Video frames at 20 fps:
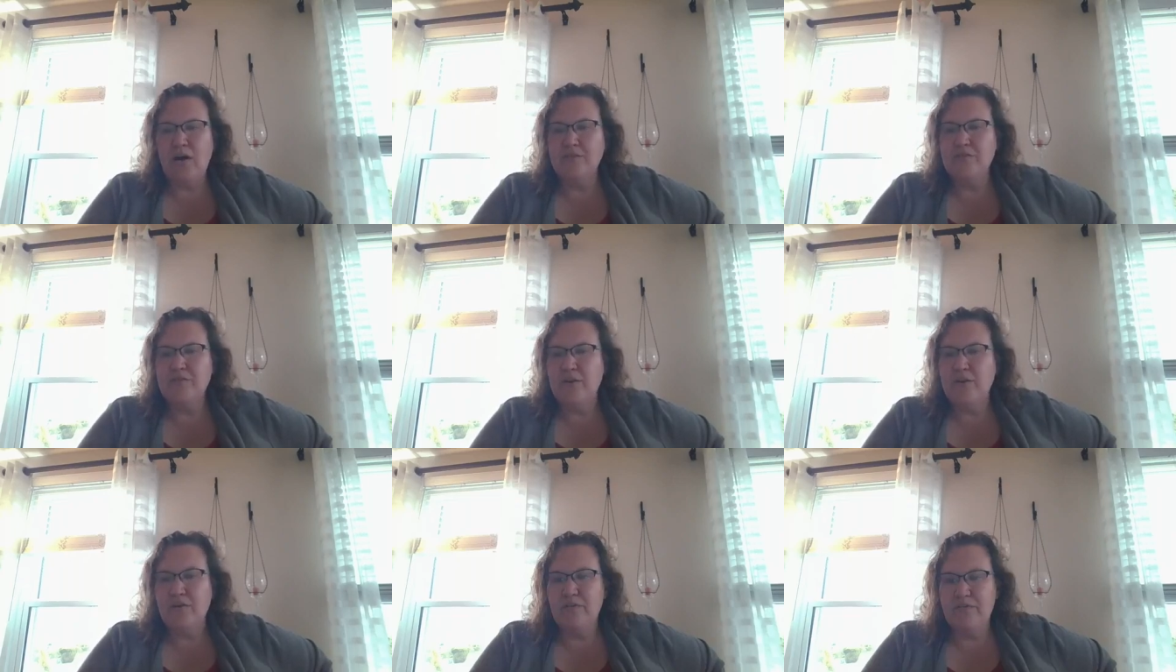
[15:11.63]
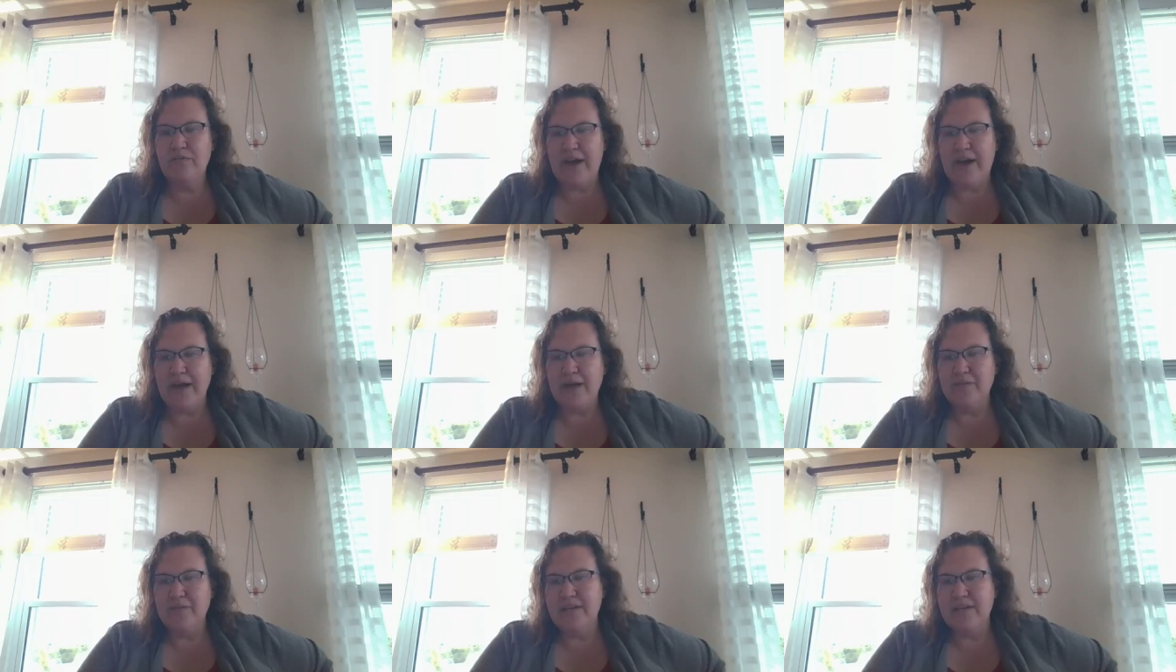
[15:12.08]
Also, your
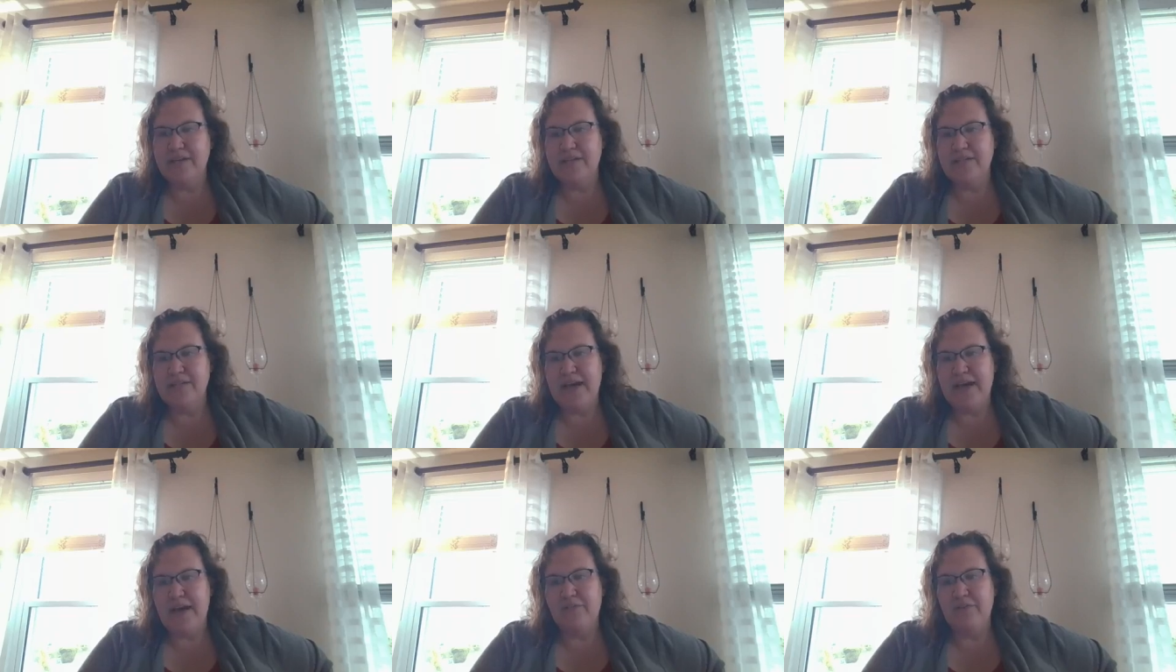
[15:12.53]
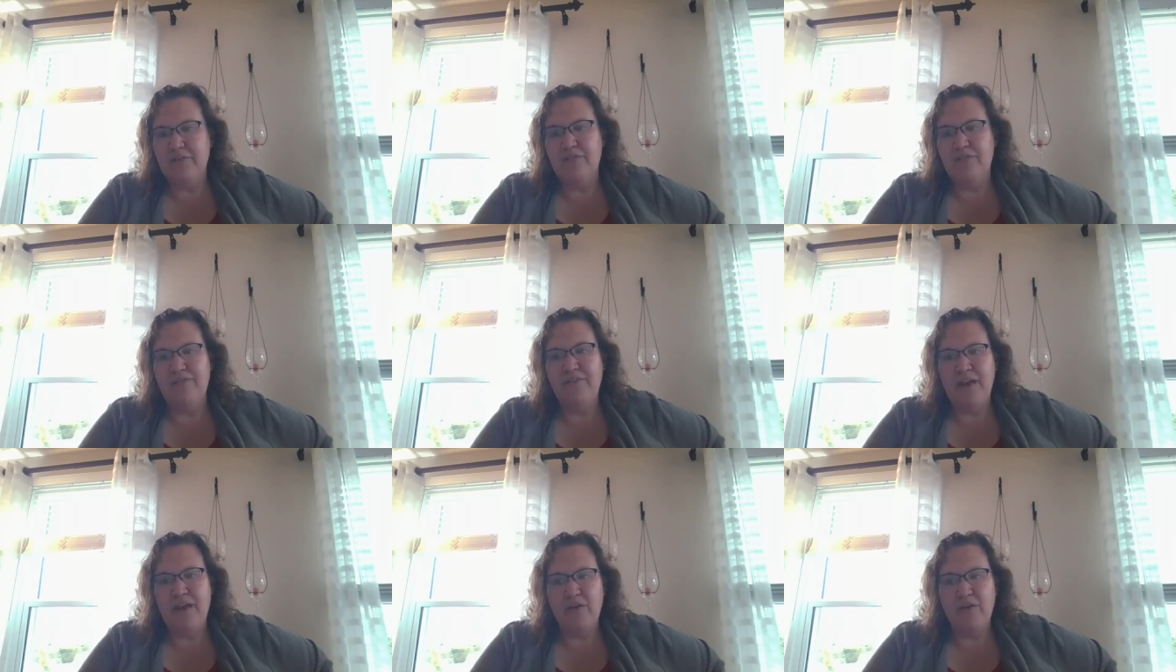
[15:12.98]
faculty and staff
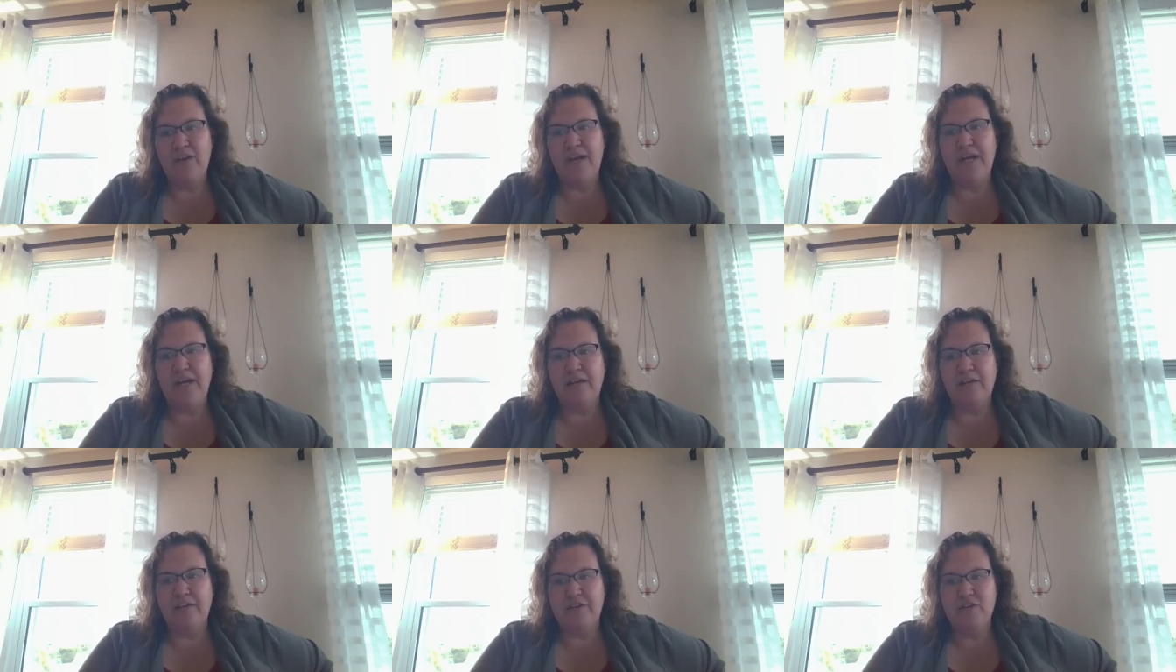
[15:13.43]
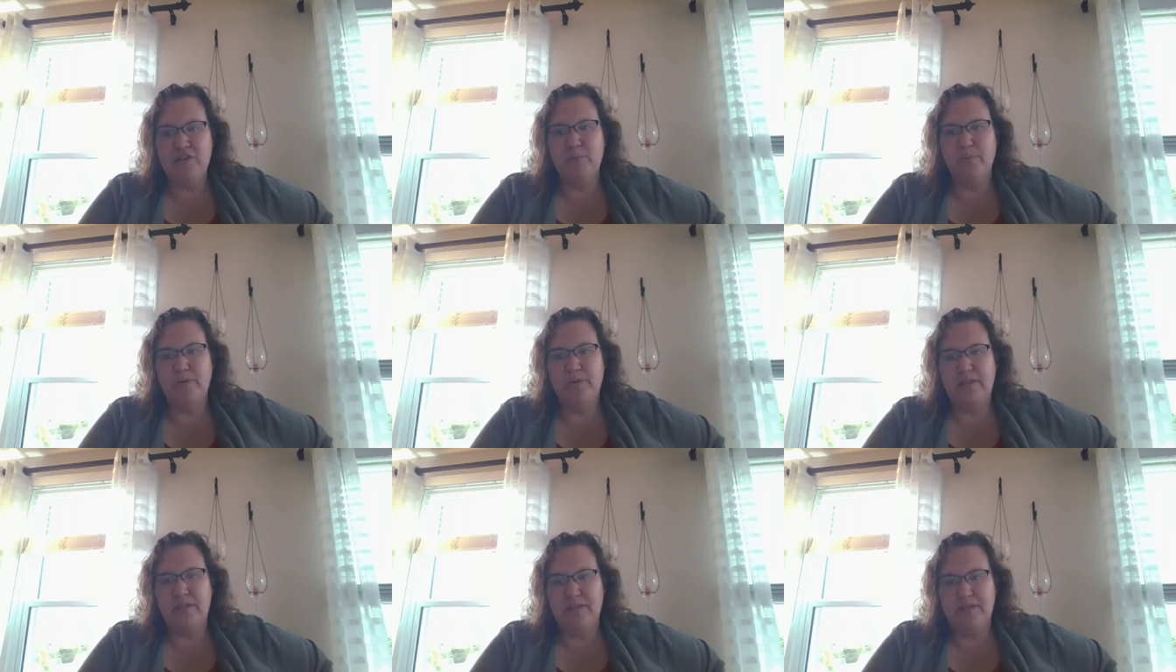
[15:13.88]
are very
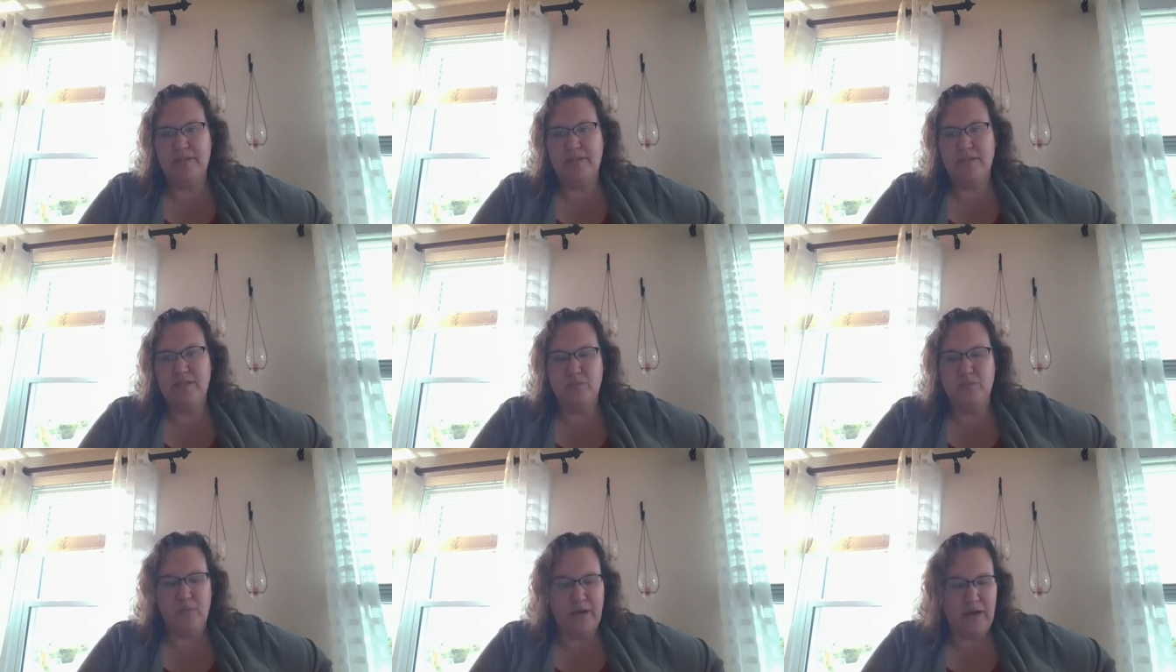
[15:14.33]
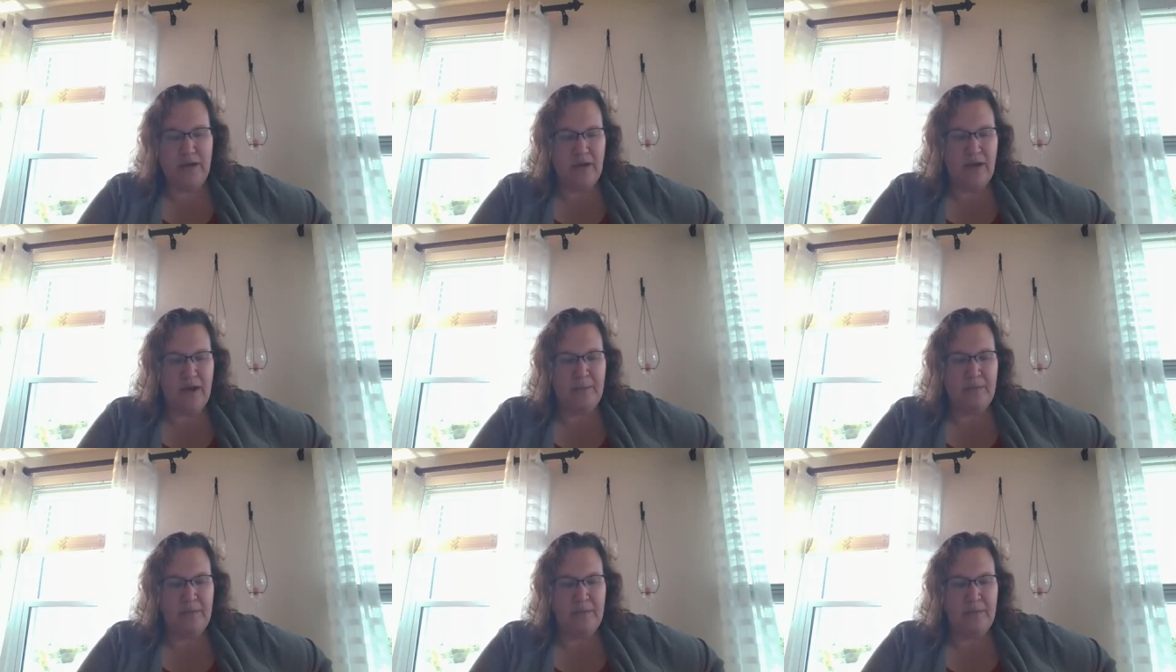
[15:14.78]
knowledgeable in this as well.